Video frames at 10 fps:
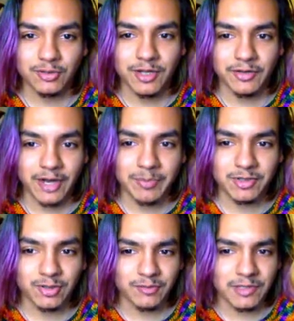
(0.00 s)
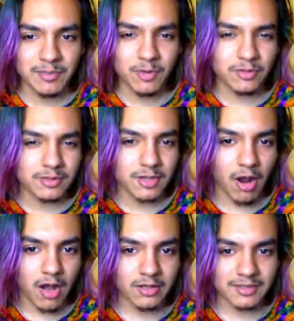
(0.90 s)
to another episode of LIMON
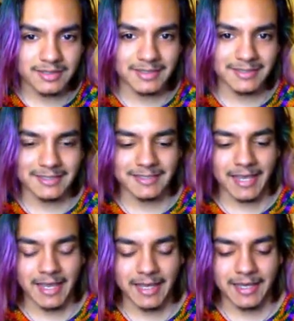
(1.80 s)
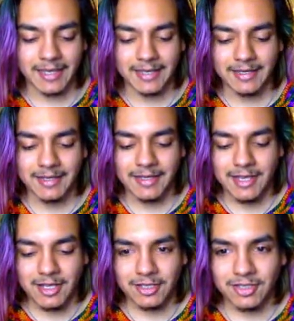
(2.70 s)
Talks. This is a
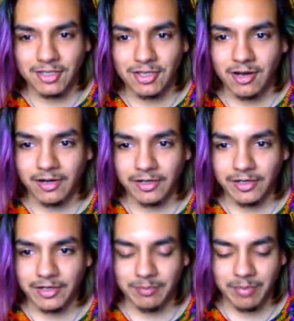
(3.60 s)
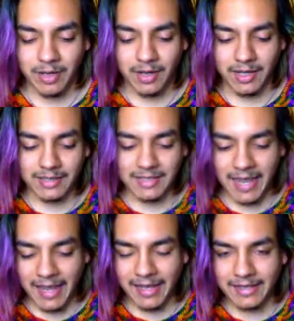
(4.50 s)
yarn
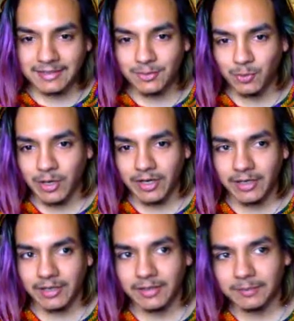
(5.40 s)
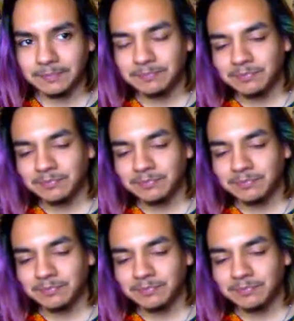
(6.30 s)
podcast where